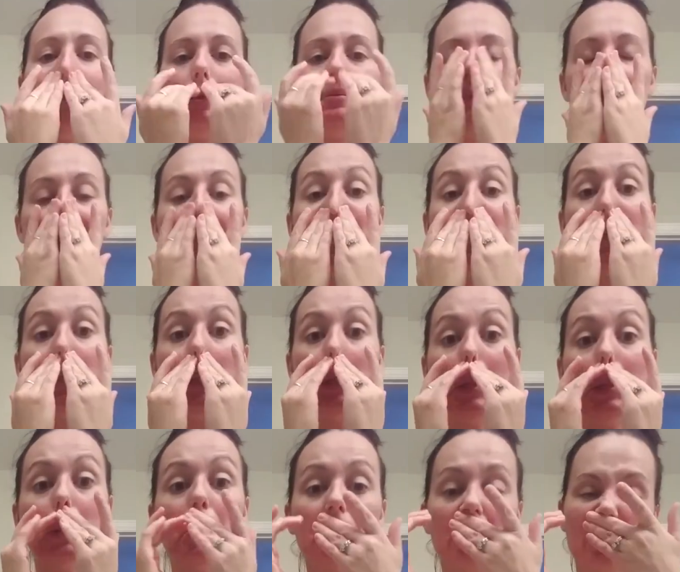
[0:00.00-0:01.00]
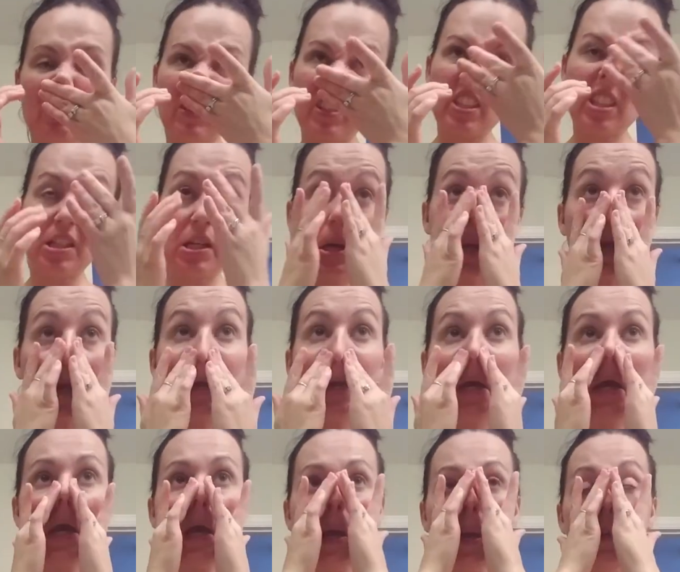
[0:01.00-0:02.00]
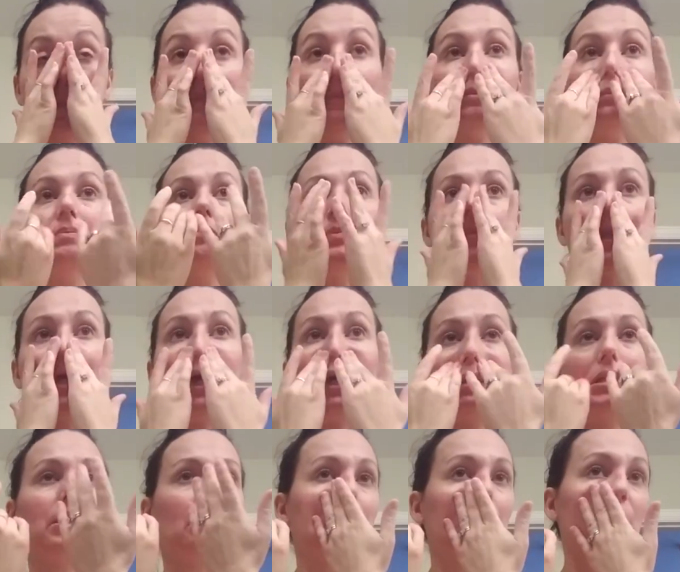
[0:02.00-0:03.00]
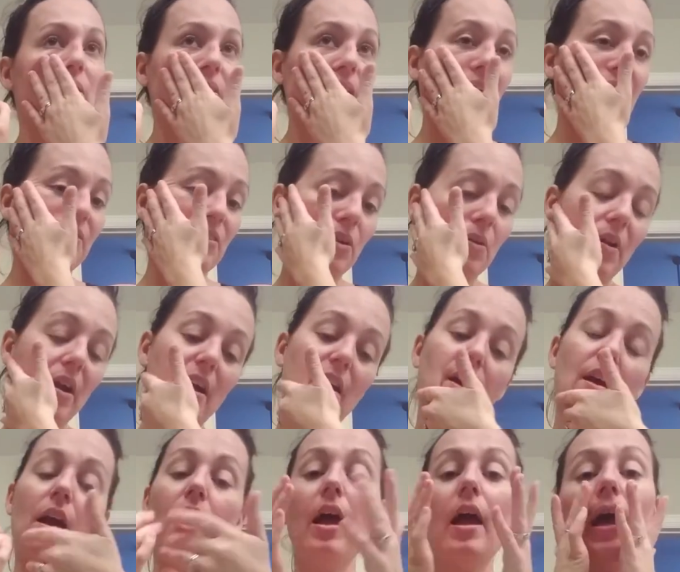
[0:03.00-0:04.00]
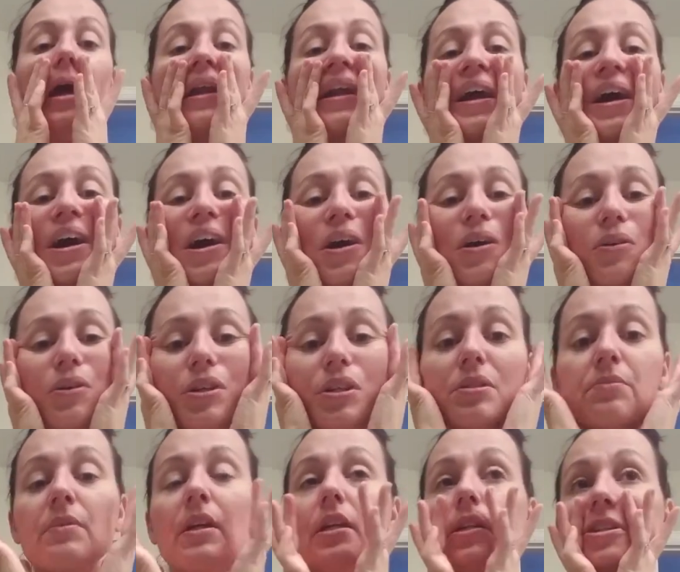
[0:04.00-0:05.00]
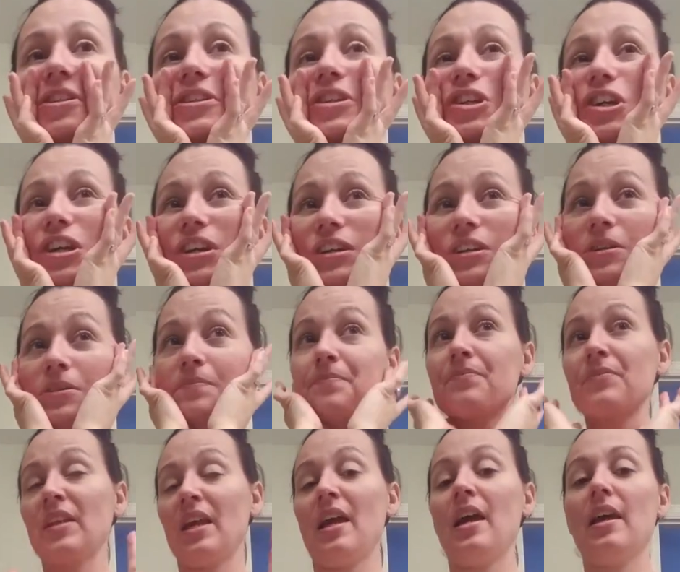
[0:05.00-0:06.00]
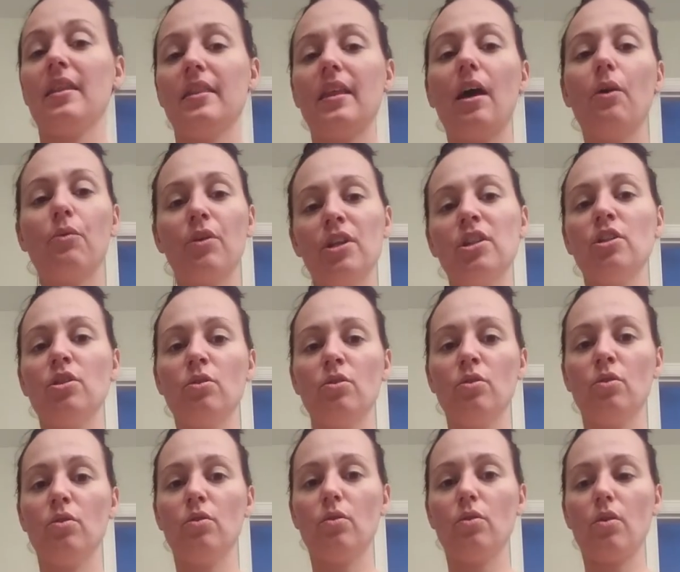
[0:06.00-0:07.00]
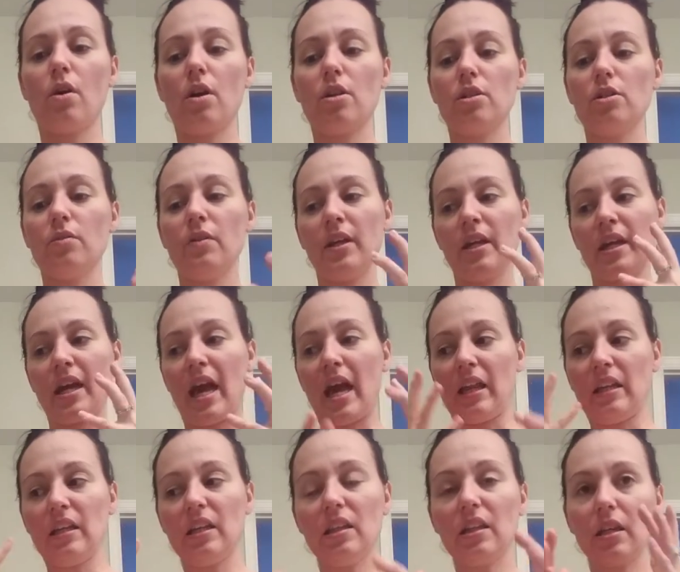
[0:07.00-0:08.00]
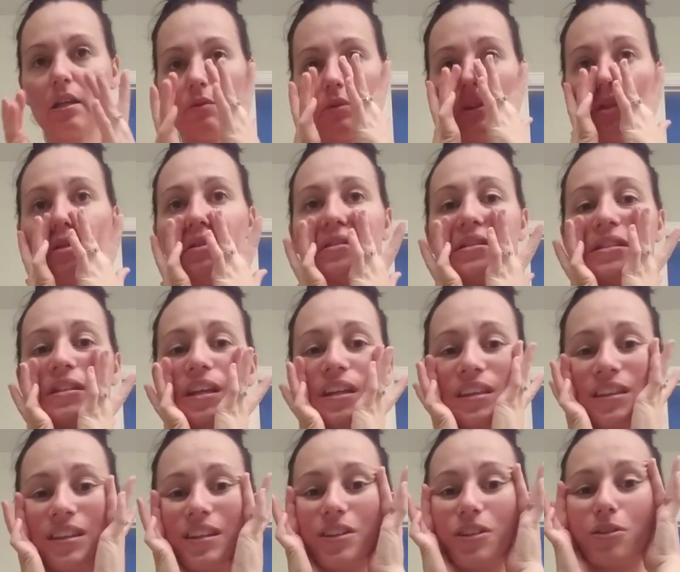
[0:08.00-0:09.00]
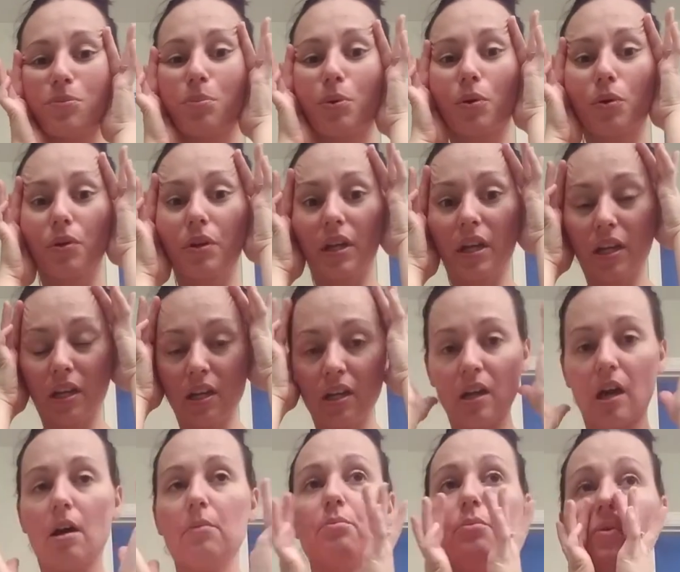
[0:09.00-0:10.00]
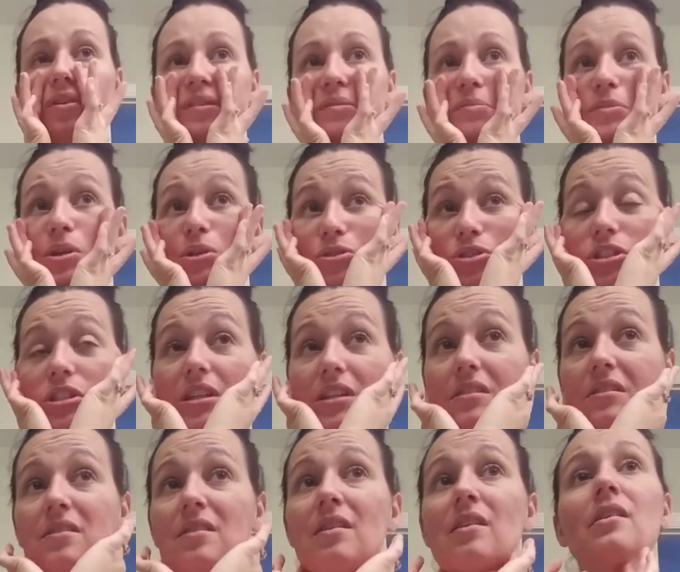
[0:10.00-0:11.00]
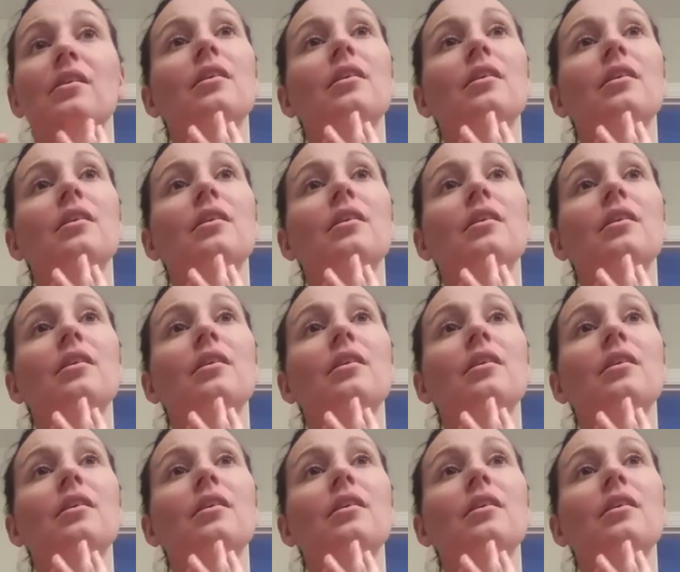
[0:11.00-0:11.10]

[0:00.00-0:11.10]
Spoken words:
my nose for sure. That just goes everywhere. And I always make sure that when you are doing anything with your skin that you're pulling in an upward motion.